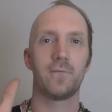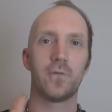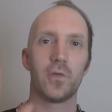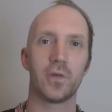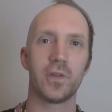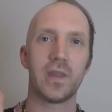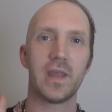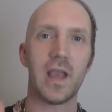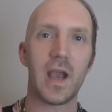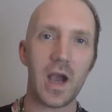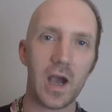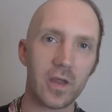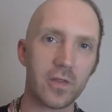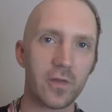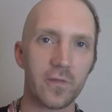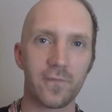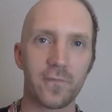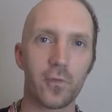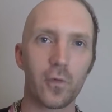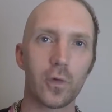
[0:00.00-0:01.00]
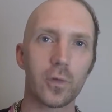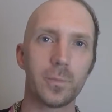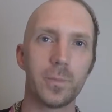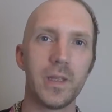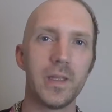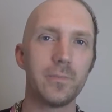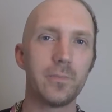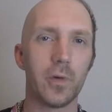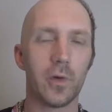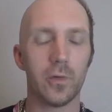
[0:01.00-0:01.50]
For the other four
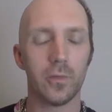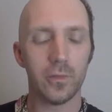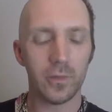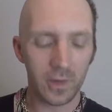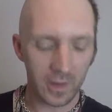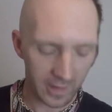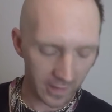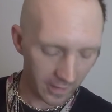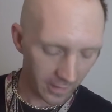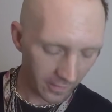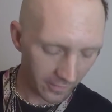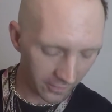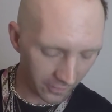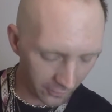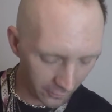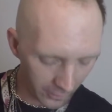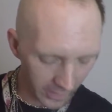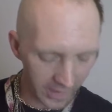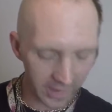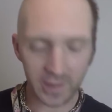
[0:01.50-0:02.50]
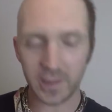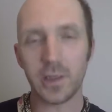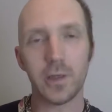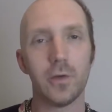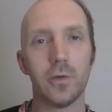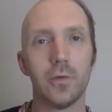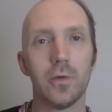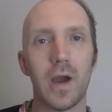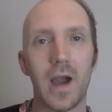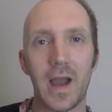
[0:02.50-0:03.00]
people, three of
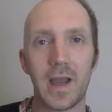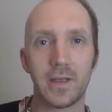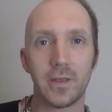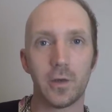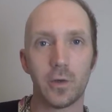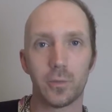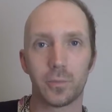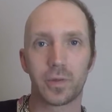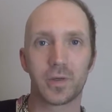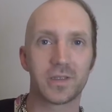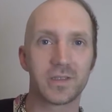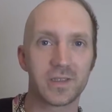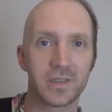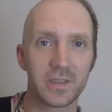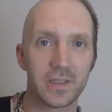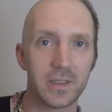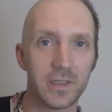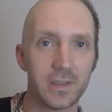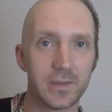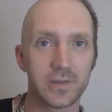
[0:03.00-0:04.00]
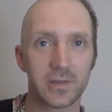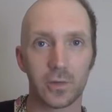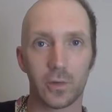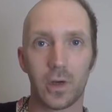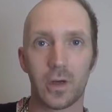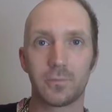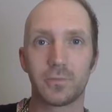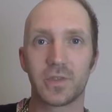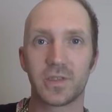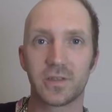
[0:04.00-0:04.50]
you I know personally,
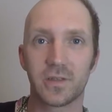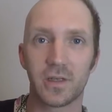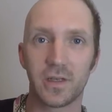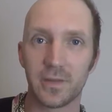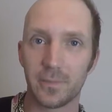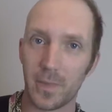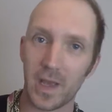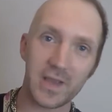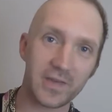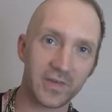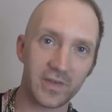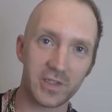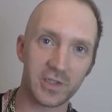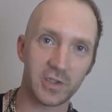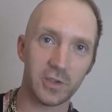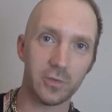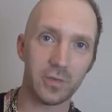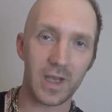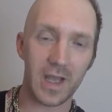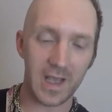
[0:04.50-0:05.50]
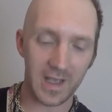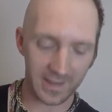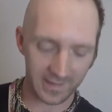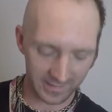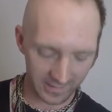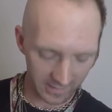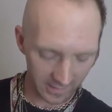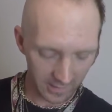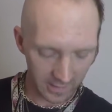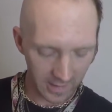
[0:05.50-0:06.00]
so I'm just going to message you
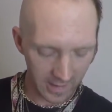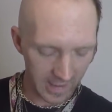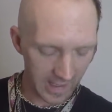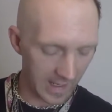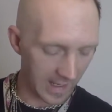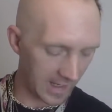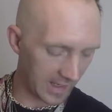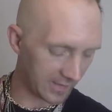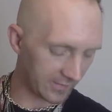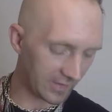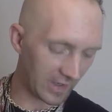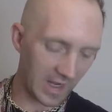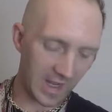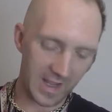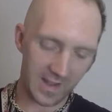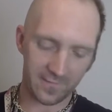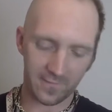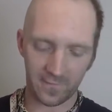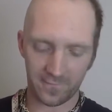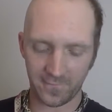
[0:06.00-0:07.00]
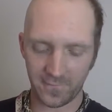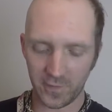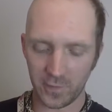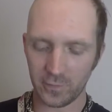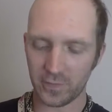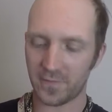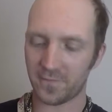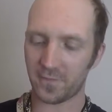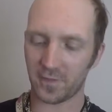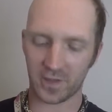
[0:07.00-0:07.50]
guys. And I have a
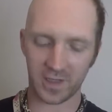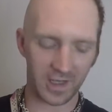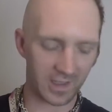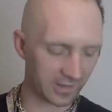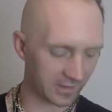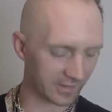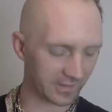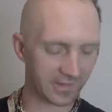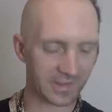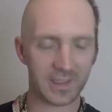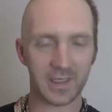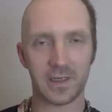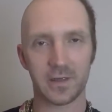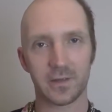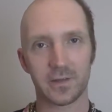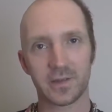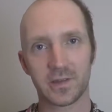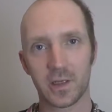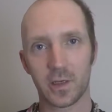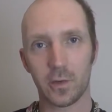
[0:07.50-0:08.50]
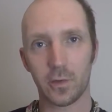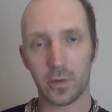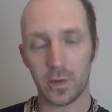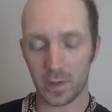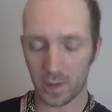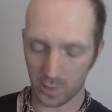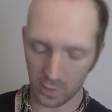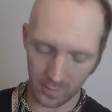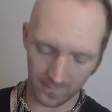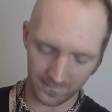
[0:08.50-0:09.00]
few different colors here, so
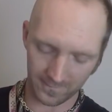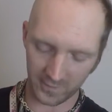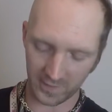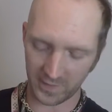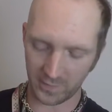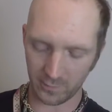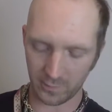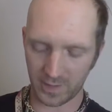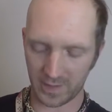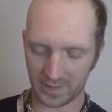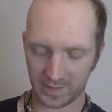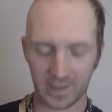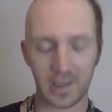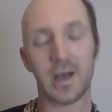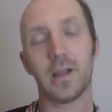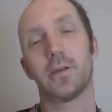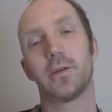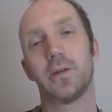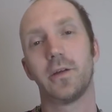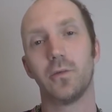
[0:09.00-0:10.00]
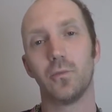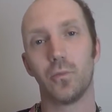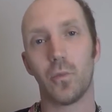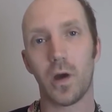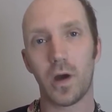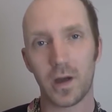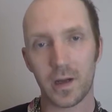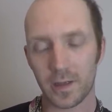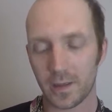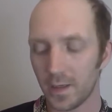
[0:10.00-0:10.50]
hopefully you get the color you
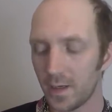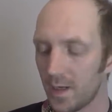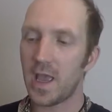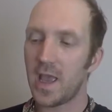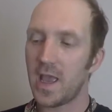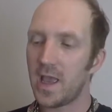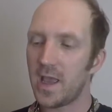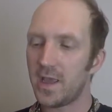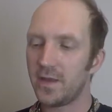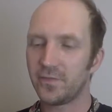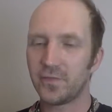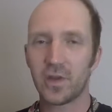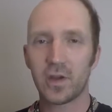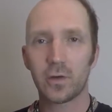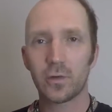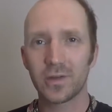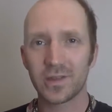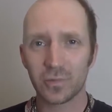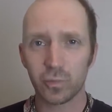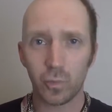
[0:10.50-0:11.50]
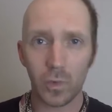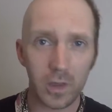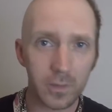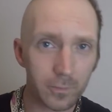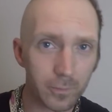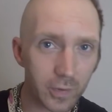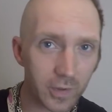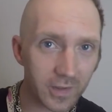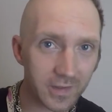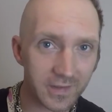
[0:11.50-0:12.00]
want. And there is
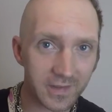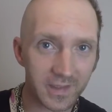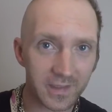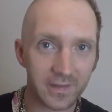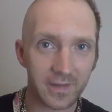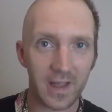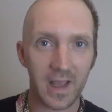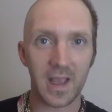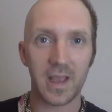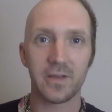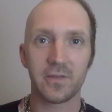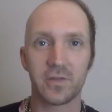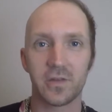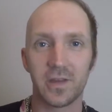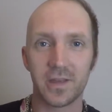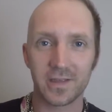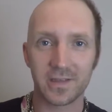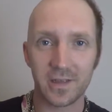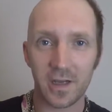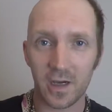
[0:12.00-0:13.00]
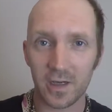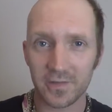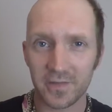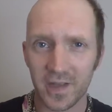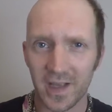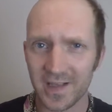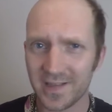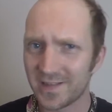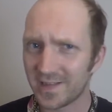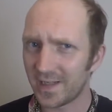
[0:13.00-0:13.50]
one person that entered this
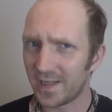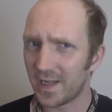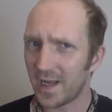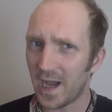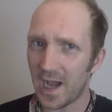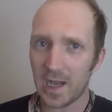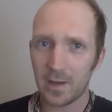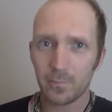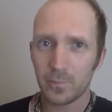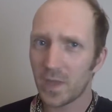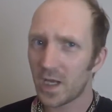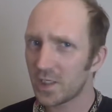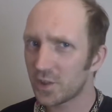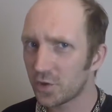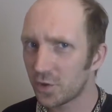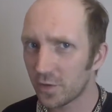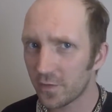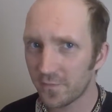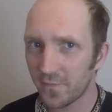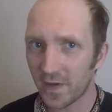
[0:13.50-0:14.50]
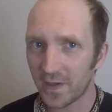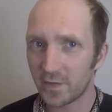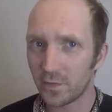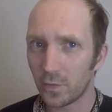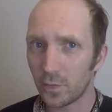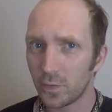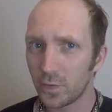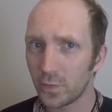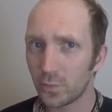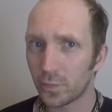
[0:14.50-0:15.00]
contest that I'm not sure if I
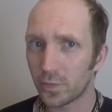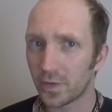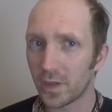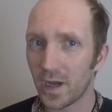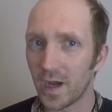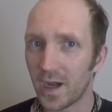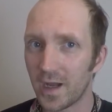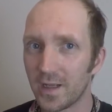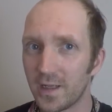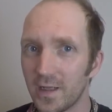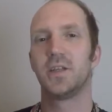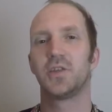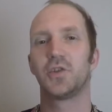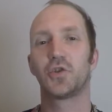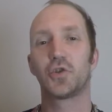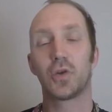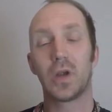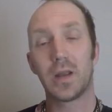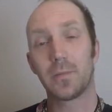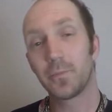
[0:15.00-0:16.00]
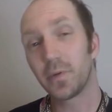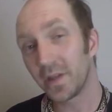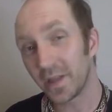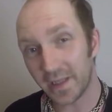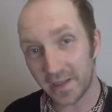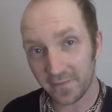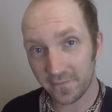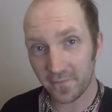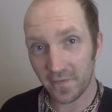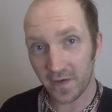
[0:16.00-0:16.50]
know you or not.
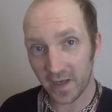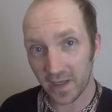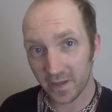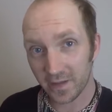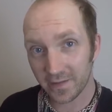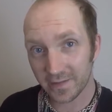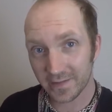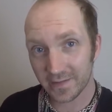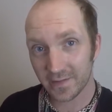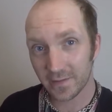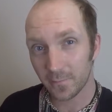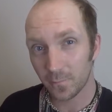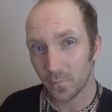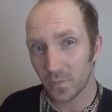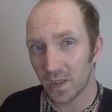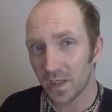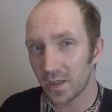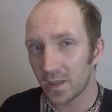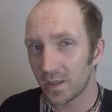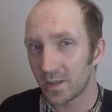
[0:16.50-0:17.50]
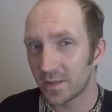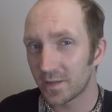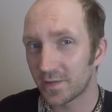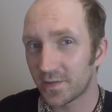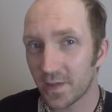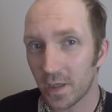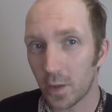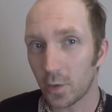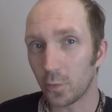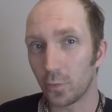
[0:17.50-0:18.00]
Trampoline Fails.
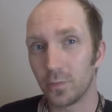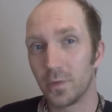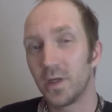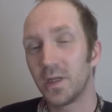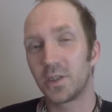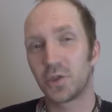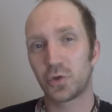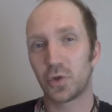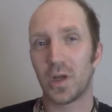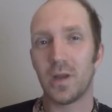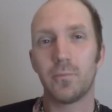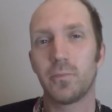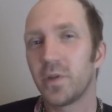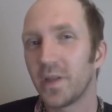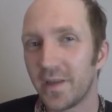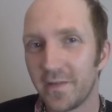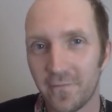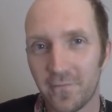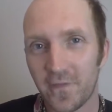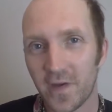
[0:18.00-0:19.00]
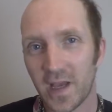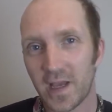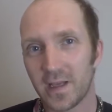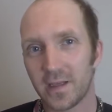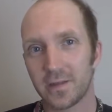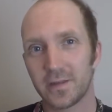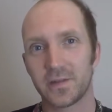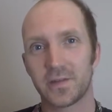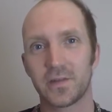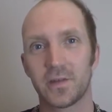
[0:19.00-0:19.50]
So, Trampoline
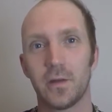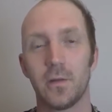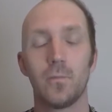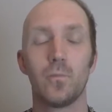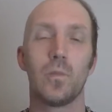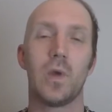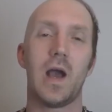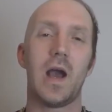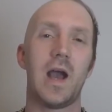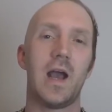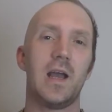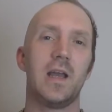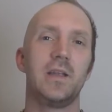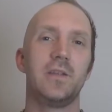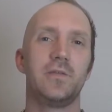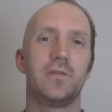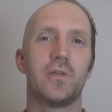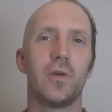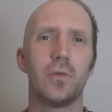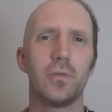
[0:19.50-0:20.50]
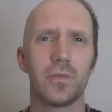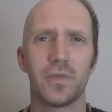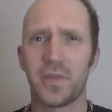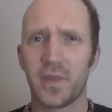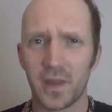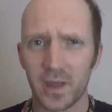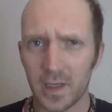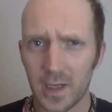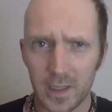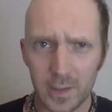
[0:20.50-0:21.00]
Fails, I don't
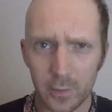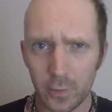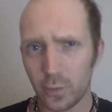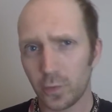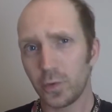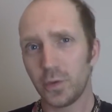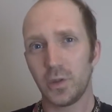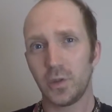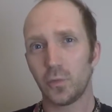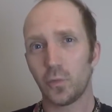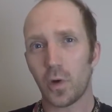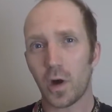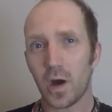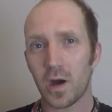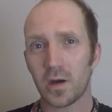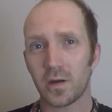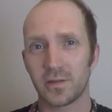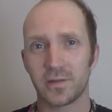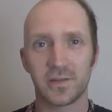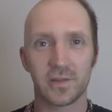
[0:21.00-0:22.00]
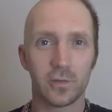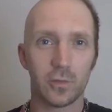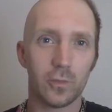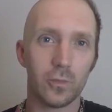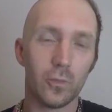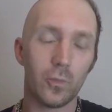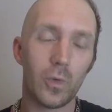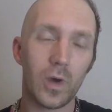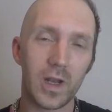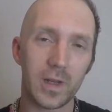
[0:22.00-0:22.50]
think I know who you are. So
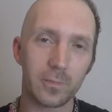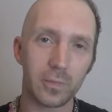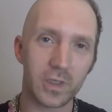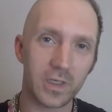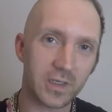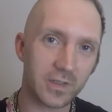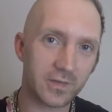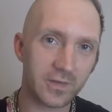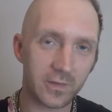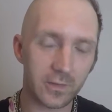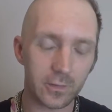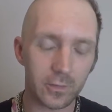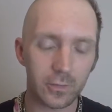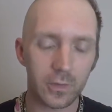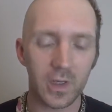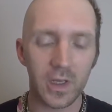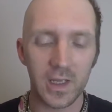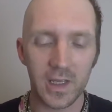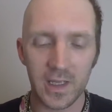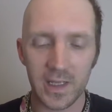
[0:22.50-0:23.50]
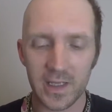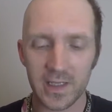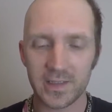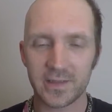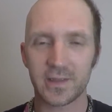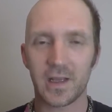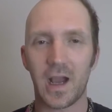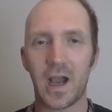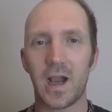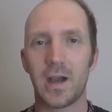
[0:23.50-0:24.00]
what I'm going to do
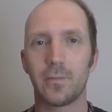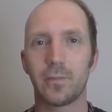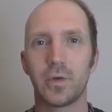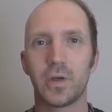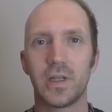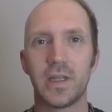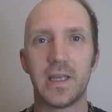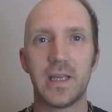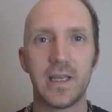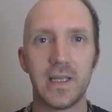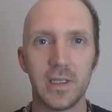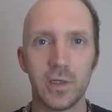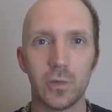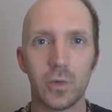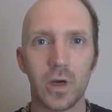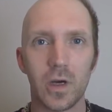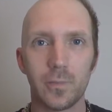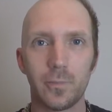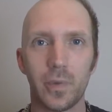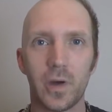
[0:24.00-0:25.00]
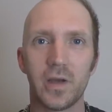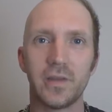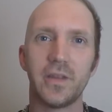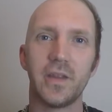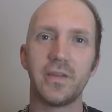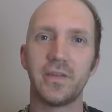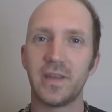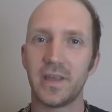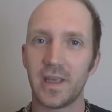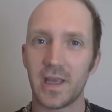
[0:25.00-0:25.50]
is I'm going to hit you up on
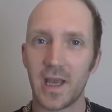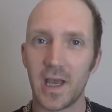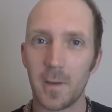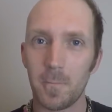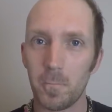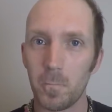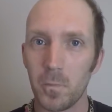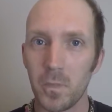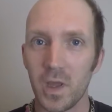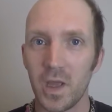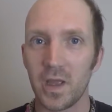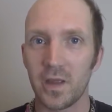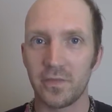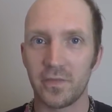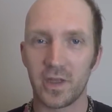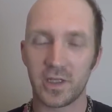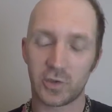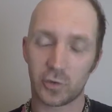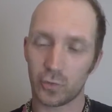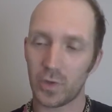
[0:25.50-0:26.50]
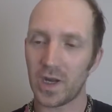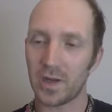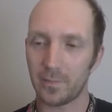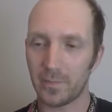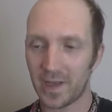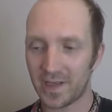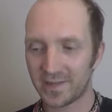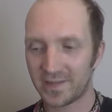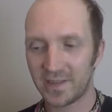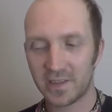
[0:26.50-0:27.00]
the DM, the direct
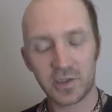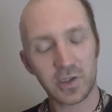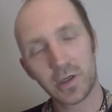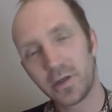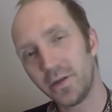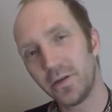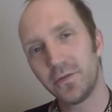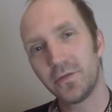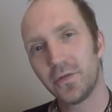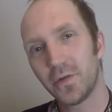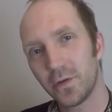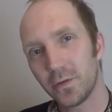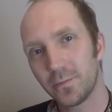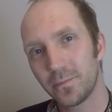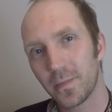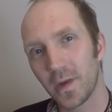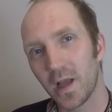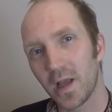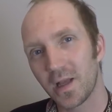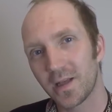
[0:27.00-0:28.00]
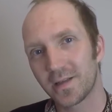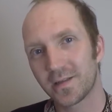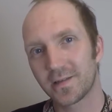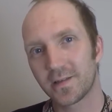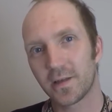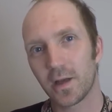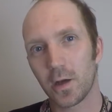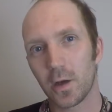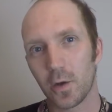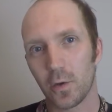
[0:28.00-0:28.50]
message on YouTube.
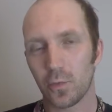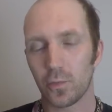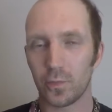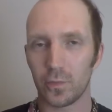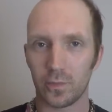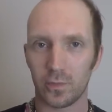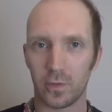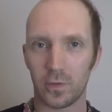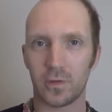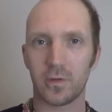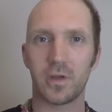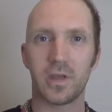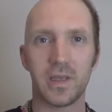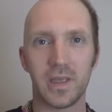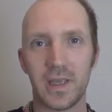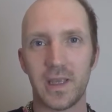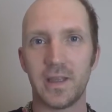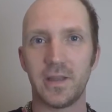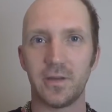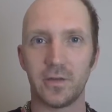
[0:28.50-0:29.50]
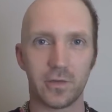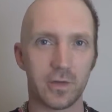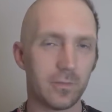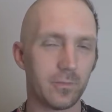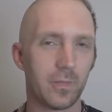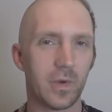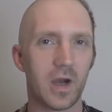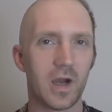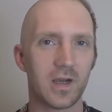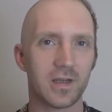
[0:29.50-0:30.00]
So look in your
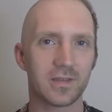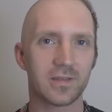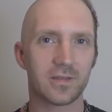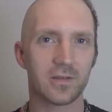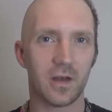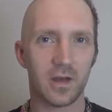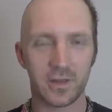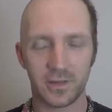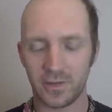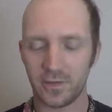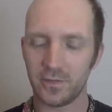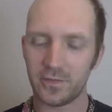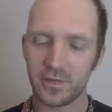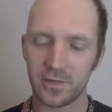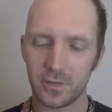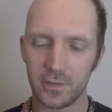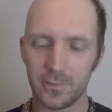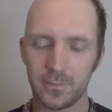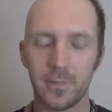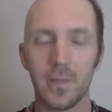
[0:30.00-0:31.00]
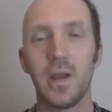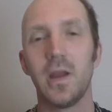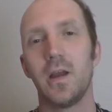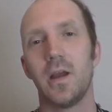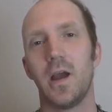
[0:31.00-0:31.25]
inbox on YouTube